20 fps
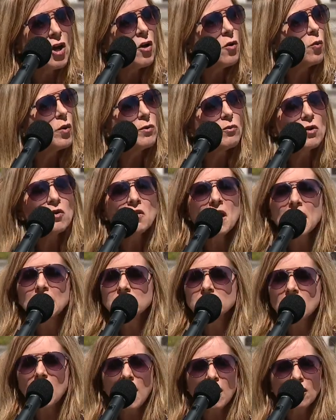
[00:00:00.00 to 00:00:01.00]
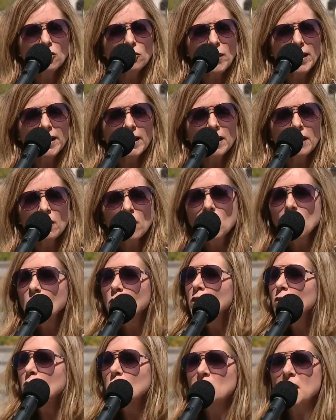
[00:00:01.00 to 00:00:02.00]
We will not tolerate it.
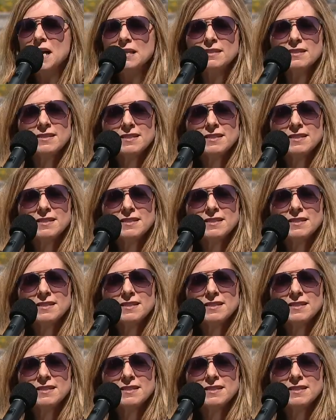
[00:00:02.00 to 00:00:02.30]
We will not